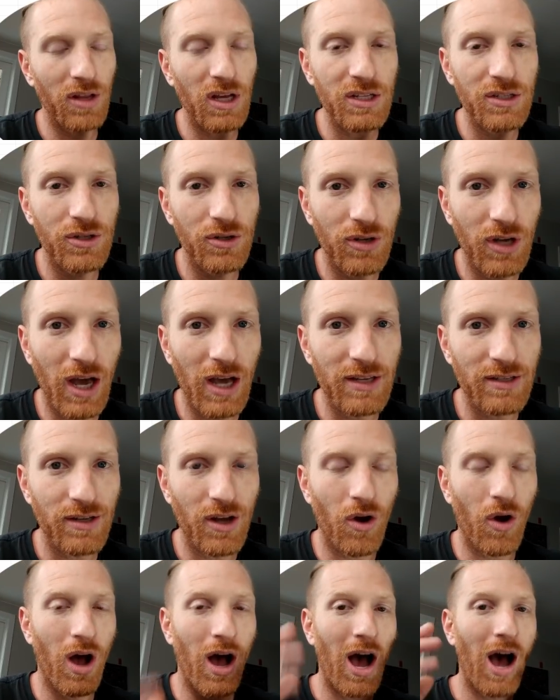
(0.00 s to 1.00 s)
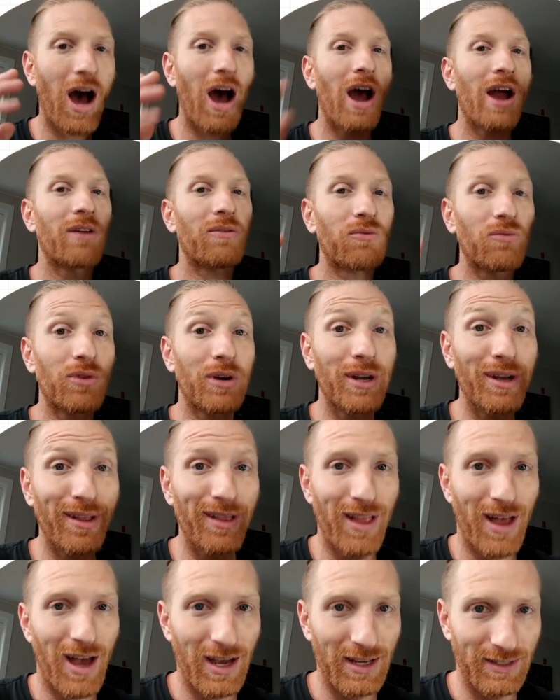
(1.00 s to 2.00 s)
to let you guys know, I
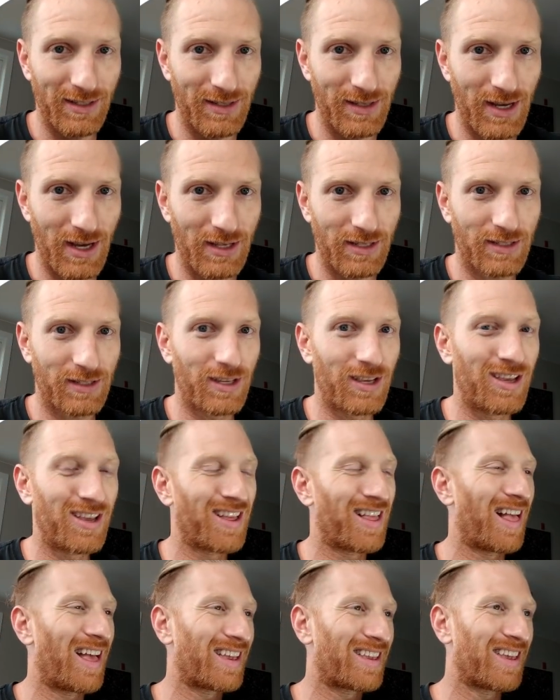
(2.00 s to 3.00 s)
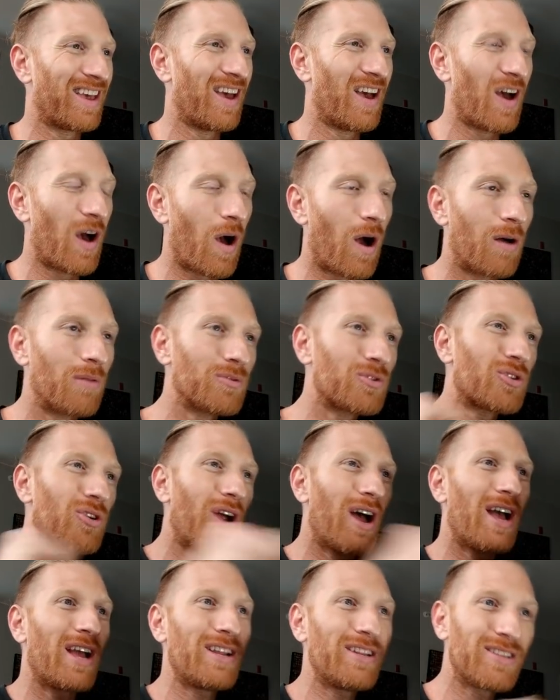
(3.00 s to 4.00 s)
realize this. Like, I'm
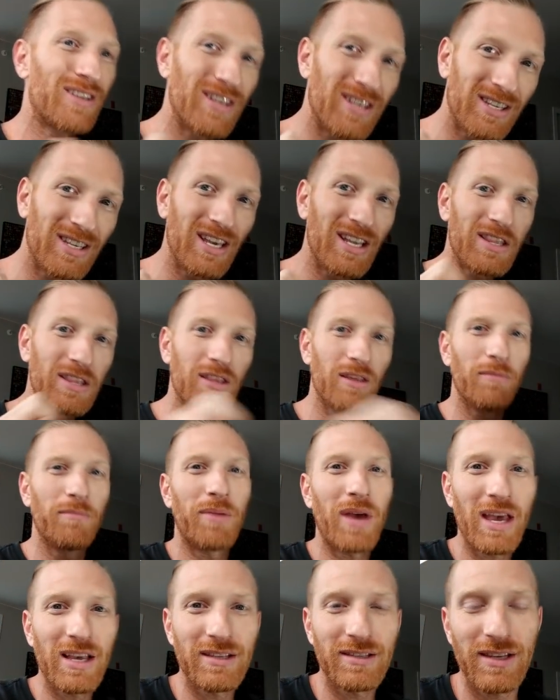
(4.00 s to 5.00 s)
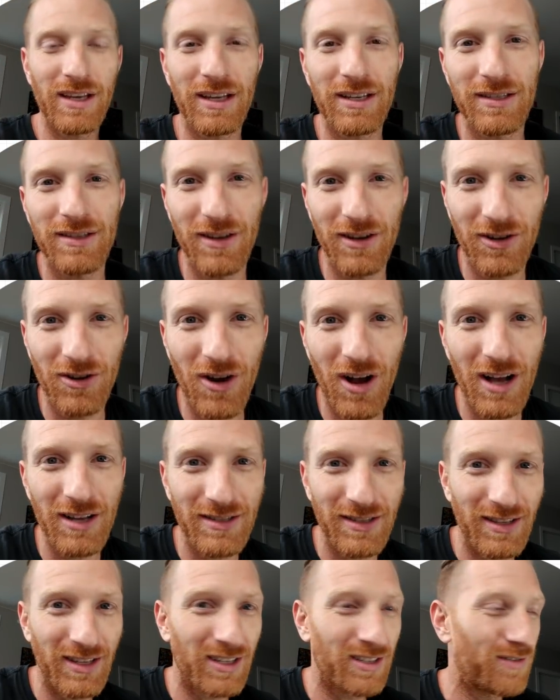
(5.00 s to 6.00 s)
trying to get the basics
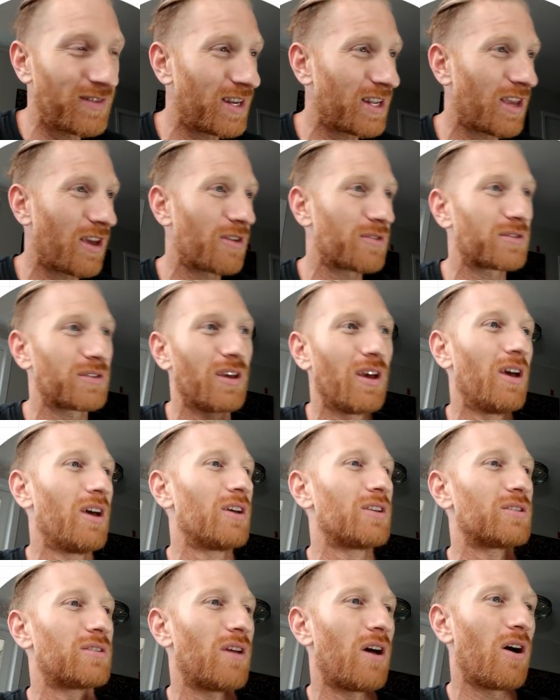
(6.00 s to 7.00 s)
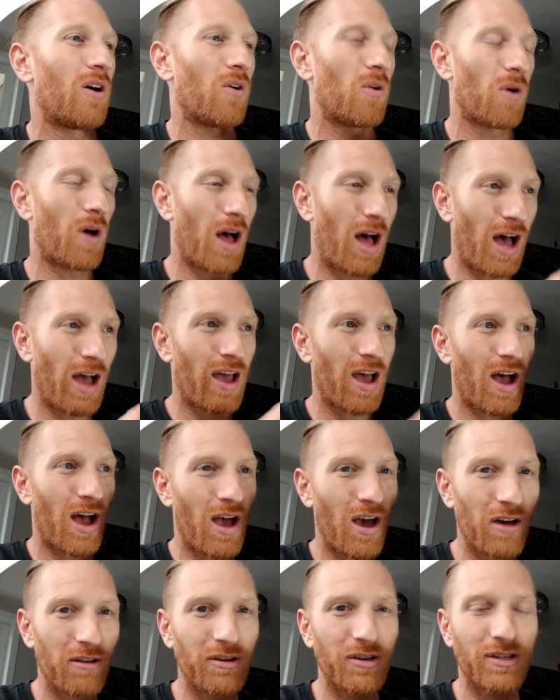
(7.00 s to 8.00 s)
across in these videos. So
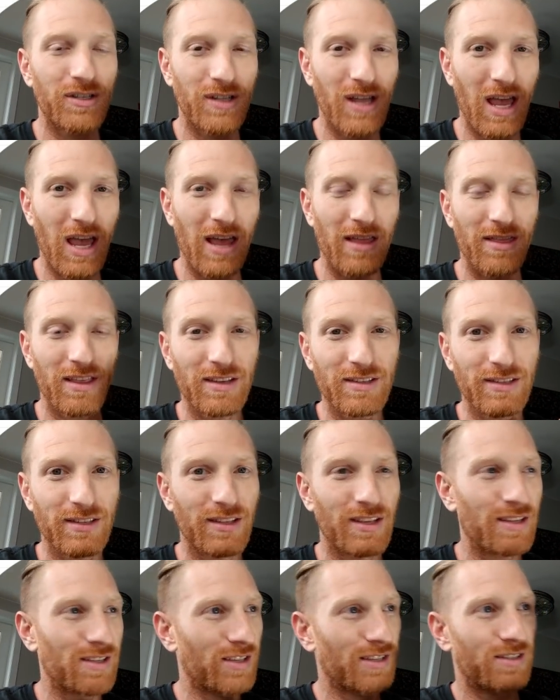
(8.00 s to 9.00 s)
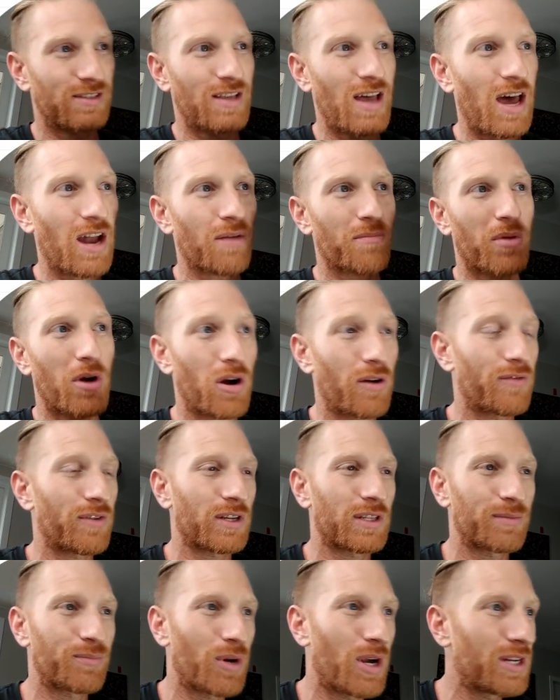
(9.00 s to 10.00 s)
I understand this is not a
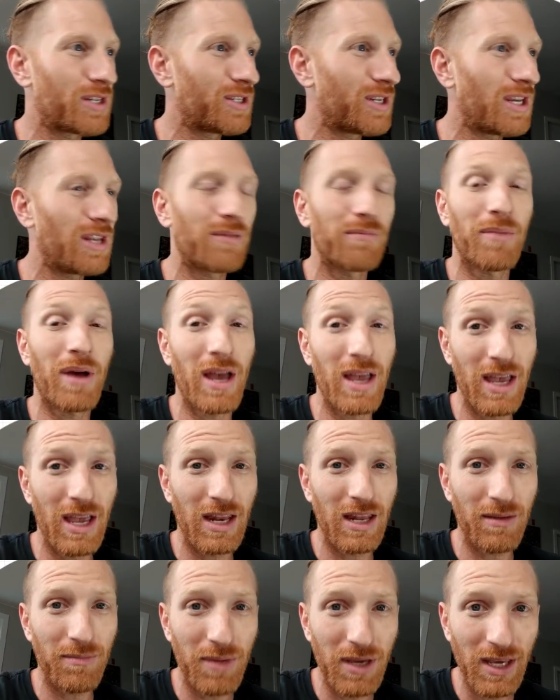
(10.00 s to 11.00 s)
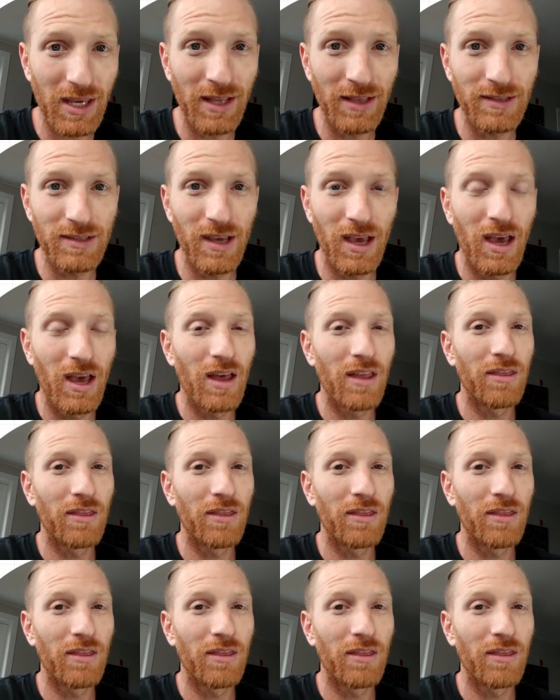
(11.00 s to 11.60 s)
perfect spreadsheet by any means.